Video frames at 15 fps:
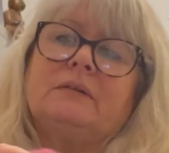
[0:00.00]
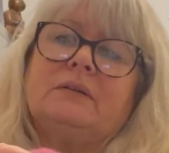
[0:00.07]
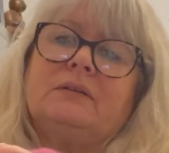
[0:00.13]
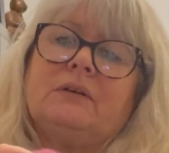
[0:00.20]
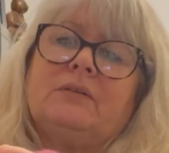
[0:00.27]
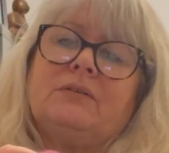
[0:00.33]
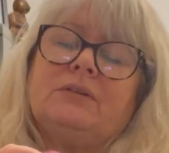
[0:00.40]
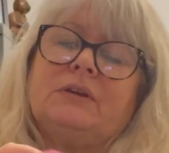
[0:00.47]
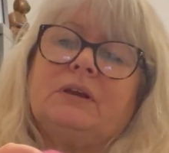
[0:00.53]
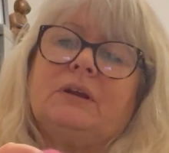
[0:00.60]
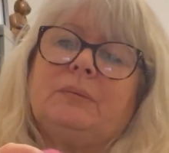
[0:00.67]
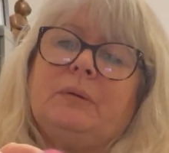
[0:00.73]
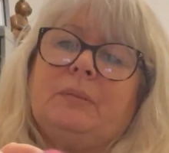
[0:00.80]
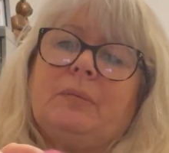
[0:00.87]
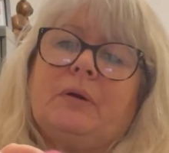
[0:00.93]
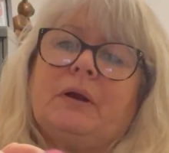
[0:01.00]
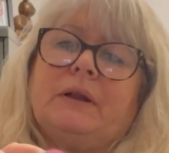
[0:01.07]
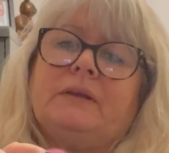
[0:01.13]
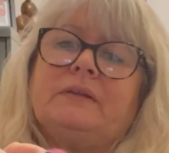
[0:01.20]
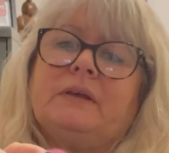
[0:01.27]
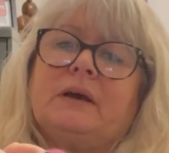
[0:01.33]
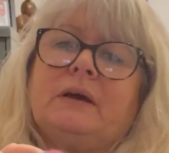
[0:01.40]
It's obviously going to be
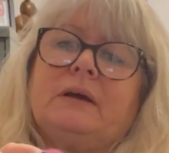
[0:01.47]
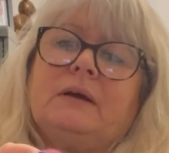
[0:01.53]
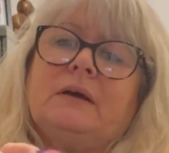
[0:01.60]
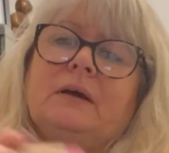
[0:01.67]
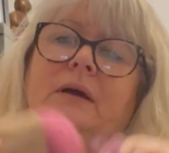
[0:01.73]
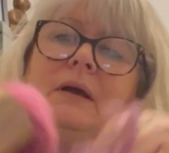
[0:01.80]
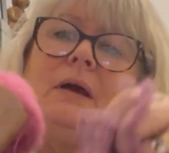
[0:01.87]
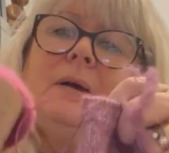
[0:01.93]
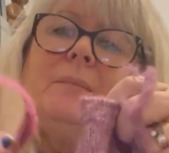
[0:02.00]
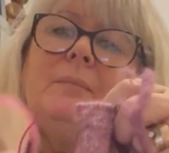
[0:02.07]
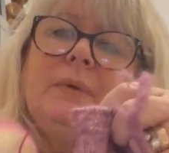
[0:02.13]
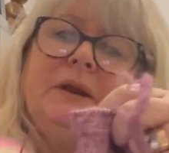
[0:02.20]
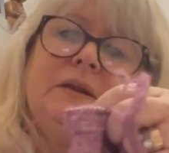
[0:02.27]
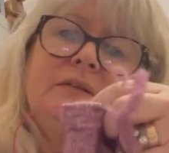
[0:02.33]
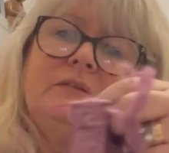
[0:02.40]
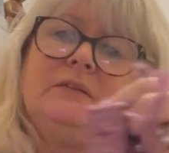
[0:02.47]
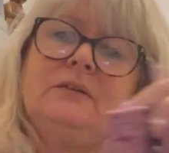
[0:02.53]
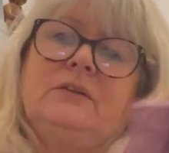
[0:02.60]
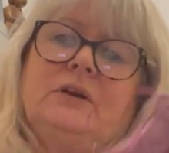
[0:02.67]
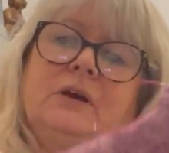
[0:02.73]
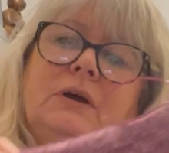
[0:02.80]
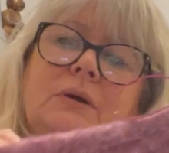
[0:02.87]
brighter, but it's the
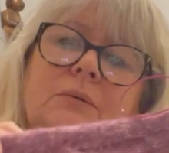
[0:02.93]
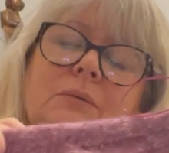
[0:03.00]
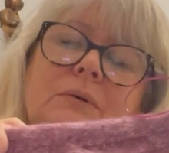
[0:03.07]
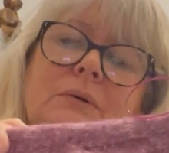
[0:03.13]
toe